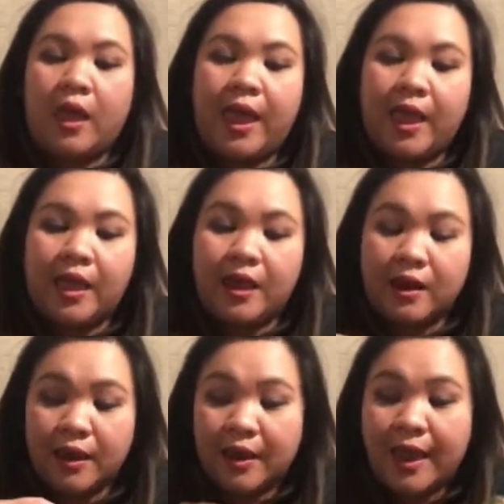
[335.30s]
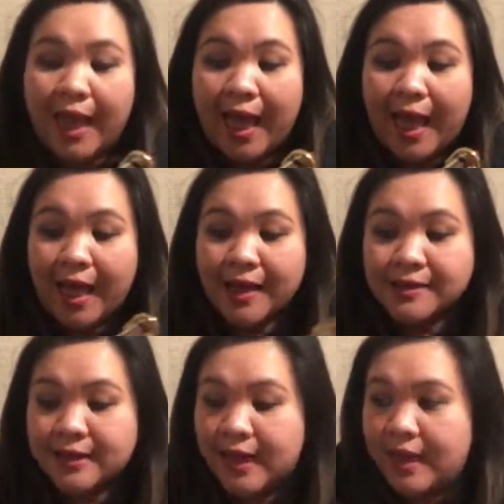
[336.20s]
and it has
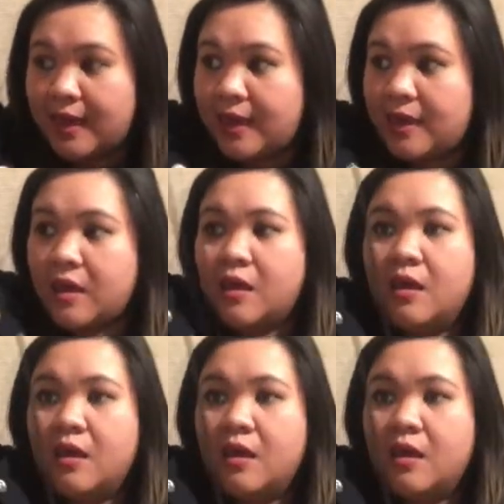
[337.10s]
a